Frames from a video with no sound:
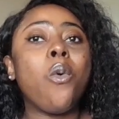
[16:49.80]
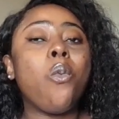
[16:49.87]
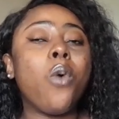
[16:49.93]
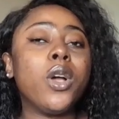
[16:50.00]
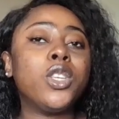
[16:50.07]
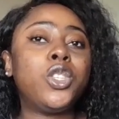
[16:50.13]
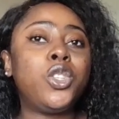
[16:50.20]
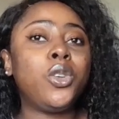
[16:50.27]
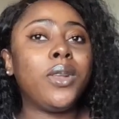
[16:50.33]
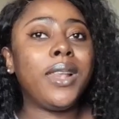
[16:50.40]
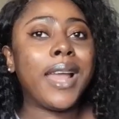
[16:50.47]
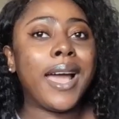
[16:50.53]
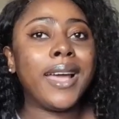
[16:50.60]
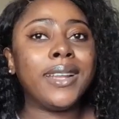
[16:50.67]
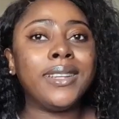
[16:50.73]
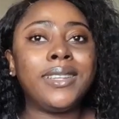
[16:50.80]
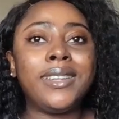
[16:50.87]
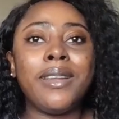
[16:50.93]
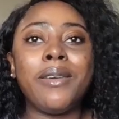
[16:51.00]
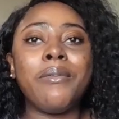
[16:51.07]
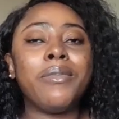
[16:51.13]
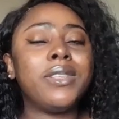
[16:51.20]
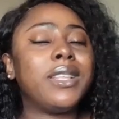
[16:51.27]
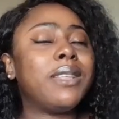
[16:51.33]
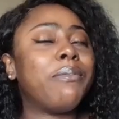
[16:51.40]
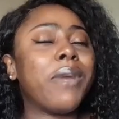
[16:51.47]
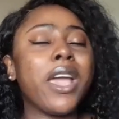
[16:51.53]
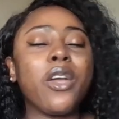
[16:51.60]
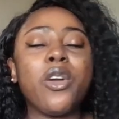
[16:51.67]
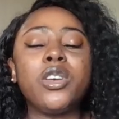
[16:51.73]
once you land,
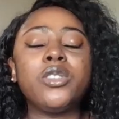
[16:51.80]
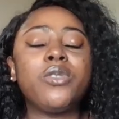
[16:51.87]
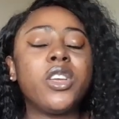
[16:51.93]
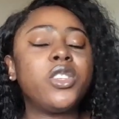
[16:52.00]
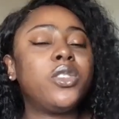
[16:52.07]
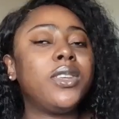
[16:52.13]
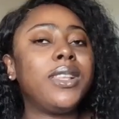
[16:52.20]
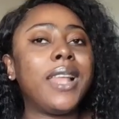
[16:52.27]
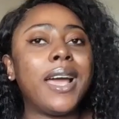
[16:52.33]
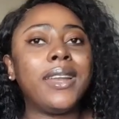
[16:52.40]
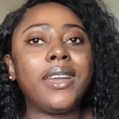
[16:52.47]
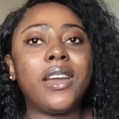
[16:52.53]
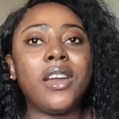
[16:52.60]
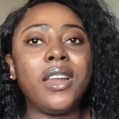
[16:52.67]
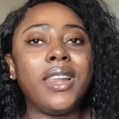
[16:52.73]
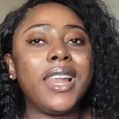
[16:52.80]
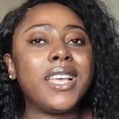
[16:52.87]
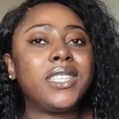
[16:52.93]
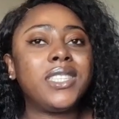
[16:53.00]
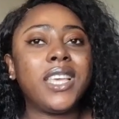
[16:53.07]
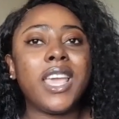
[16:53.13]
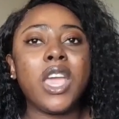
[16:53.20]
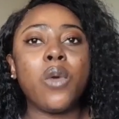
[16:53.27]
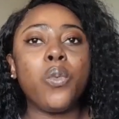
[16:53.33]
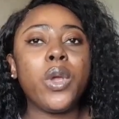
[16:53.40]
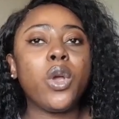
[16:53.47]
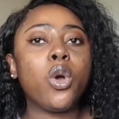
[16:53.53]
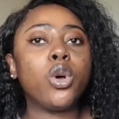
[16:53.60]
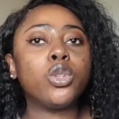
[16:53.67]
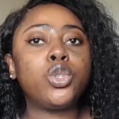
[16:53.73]
by God's grace you land early, let's say a
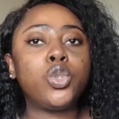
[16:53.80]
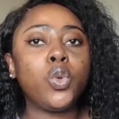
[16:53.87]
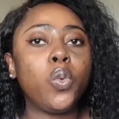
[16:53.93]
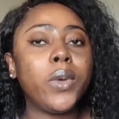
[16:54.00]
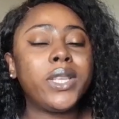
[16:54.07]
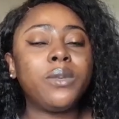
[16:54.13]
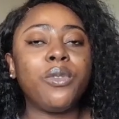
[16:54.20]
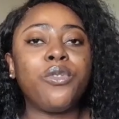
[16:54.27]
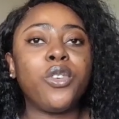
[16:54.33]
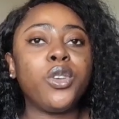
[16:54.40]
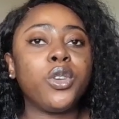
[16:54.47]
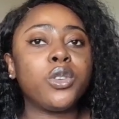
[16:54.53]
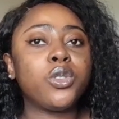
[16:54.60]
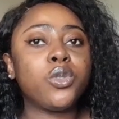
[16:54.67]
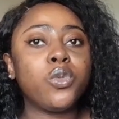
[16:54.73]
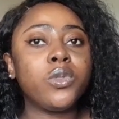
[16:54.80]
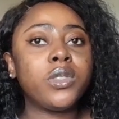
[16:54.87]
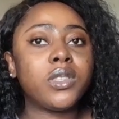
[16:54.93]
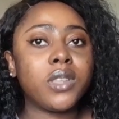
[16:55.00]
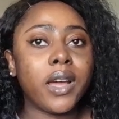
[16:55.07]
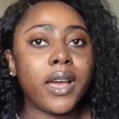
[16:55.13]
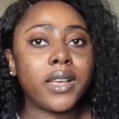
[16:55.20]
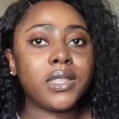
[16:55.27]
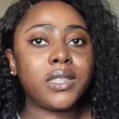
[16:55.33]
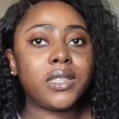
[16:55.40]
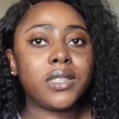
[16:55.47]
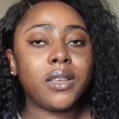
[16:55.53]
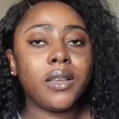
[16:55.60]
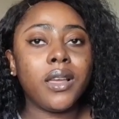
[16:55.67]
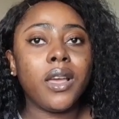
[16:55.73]
week or 2 weeks before your school
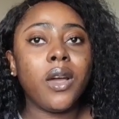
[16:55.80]
starts.